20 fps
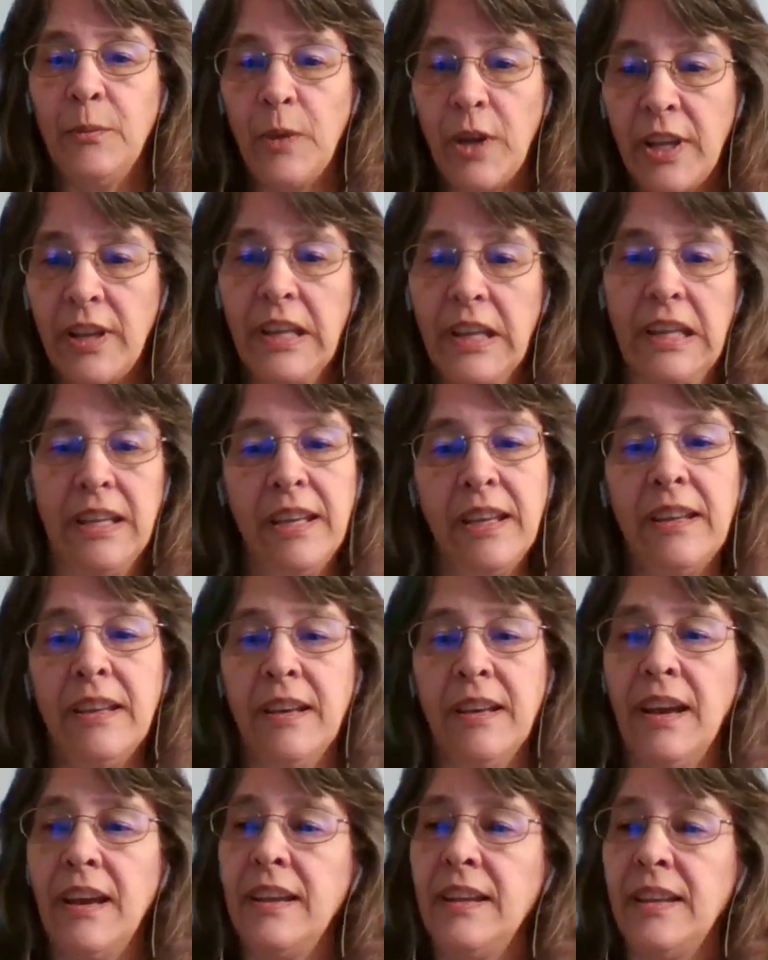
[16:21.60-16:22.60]
Well,
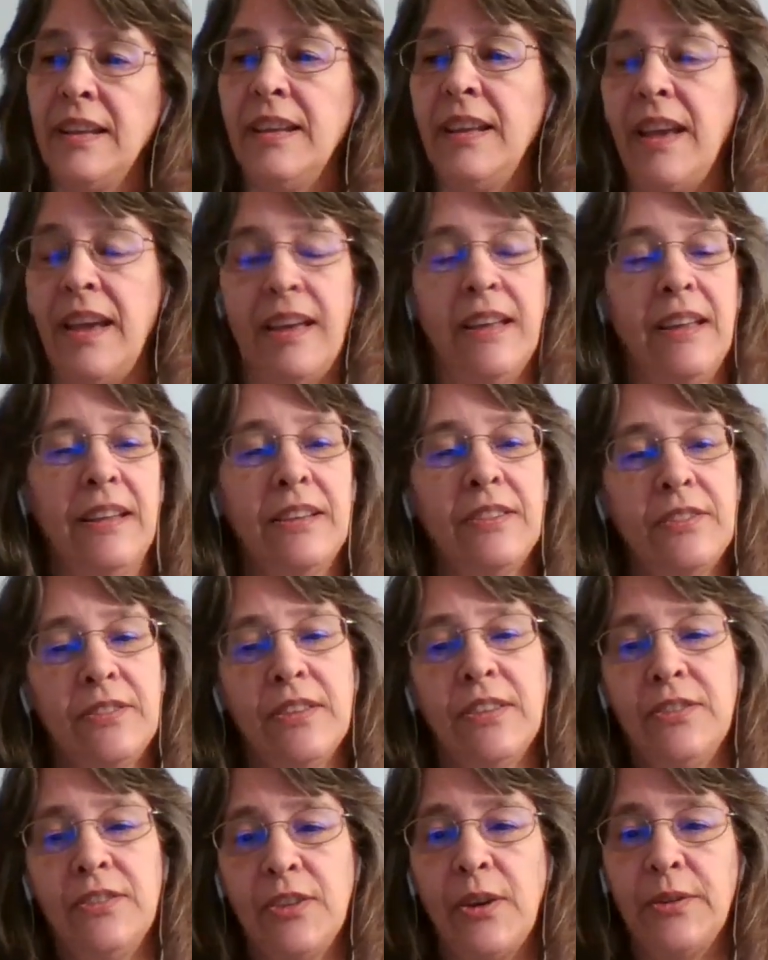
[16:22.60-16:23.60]

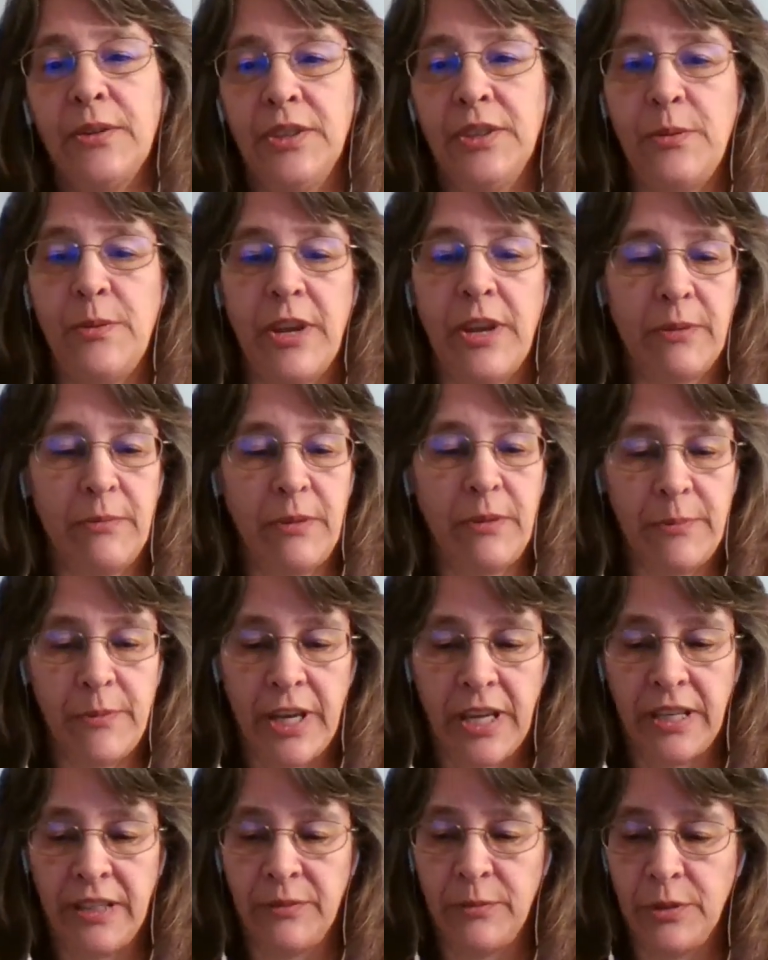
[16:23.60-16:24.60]
it's always in the back of my
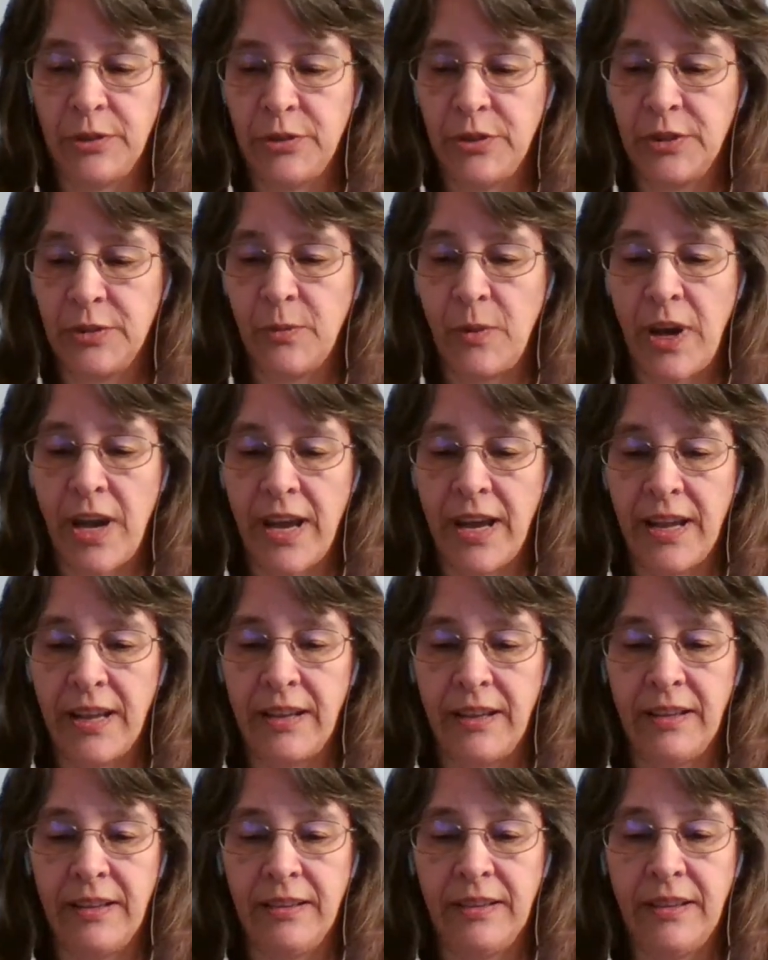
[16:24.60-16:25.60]
mind, which is
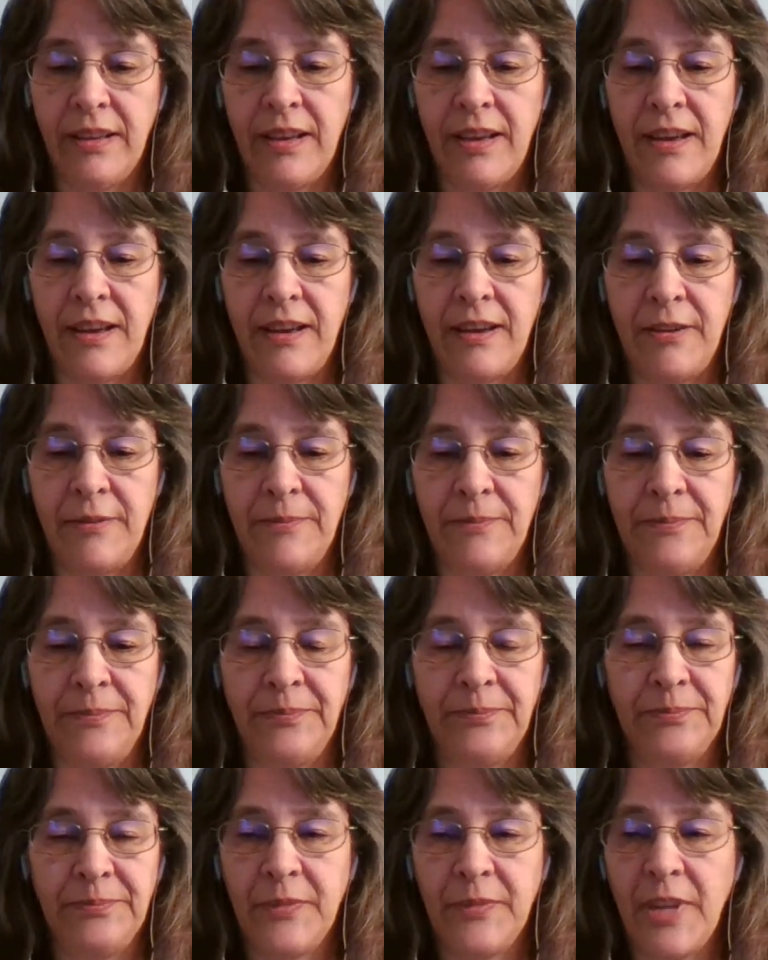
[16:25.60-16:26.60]
why, I
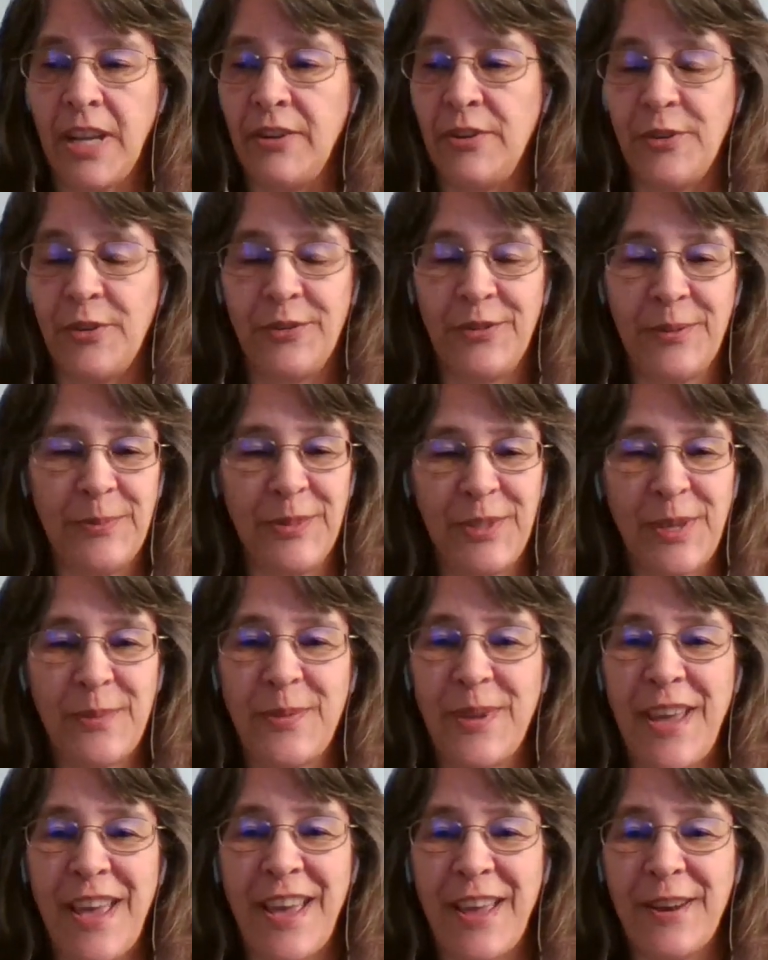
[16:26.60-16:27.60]
don't know if I'm
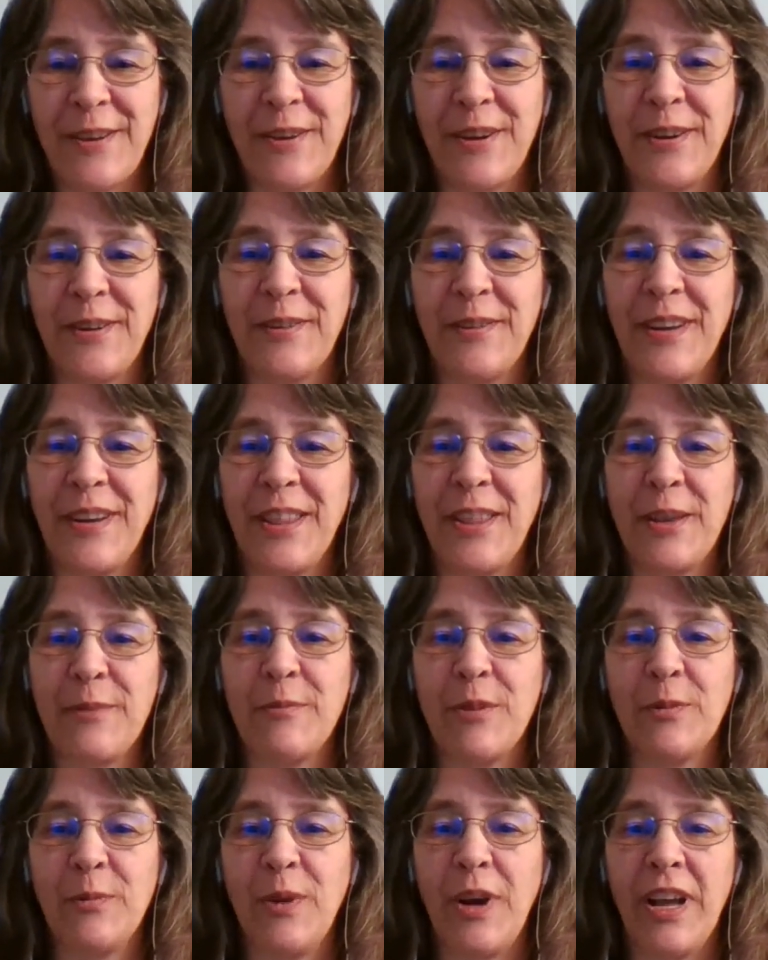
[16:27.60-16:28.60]
skipping ahead of here or
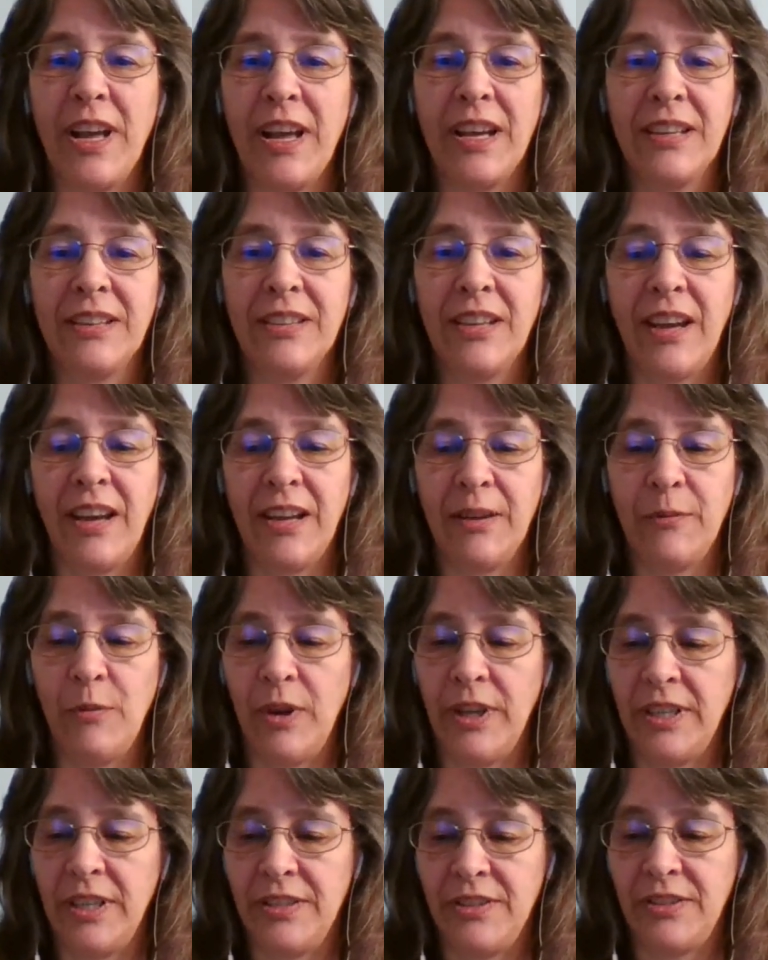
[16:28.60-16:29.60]
anything, but why I
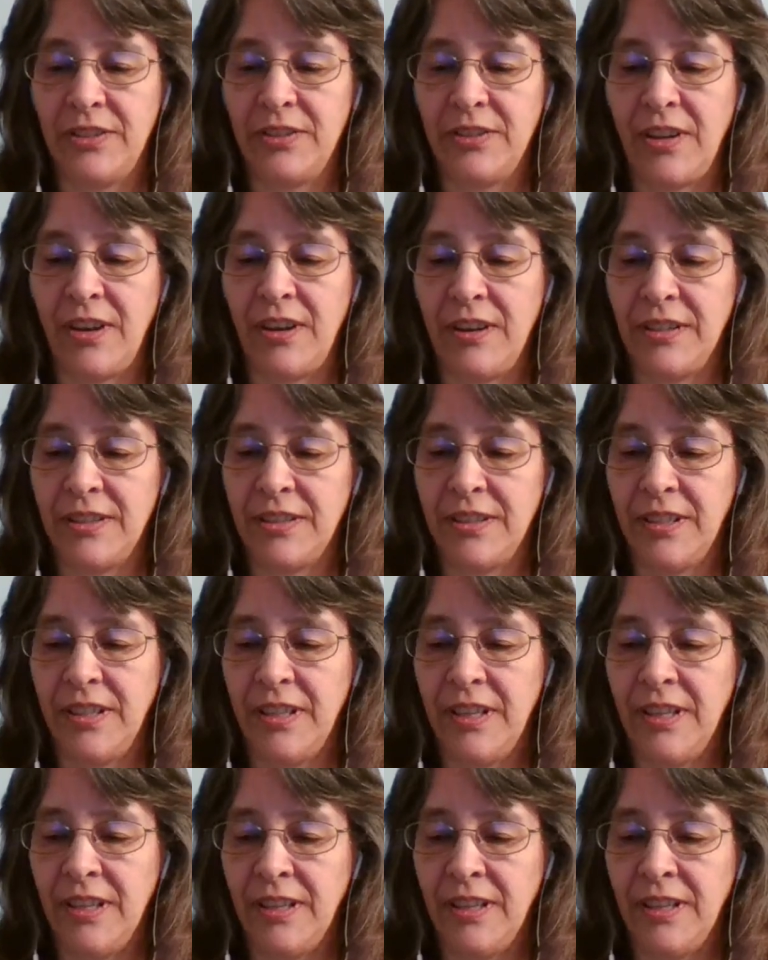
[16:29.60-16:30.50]
wanted to start,